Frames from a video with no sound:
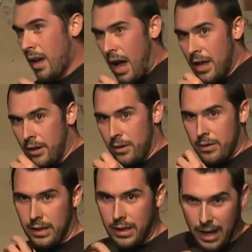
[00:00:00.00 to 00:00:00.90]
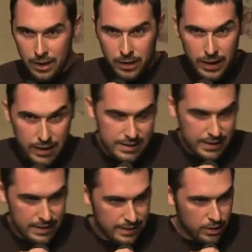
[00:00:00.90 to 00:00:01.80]
I know you're thinking I look like a
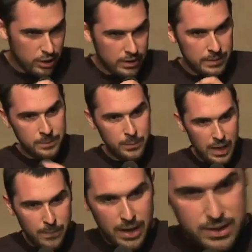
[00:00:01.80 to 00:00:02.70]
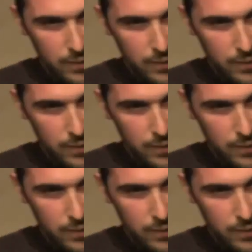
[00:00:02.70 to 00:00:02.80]
city slicker, but I'm actually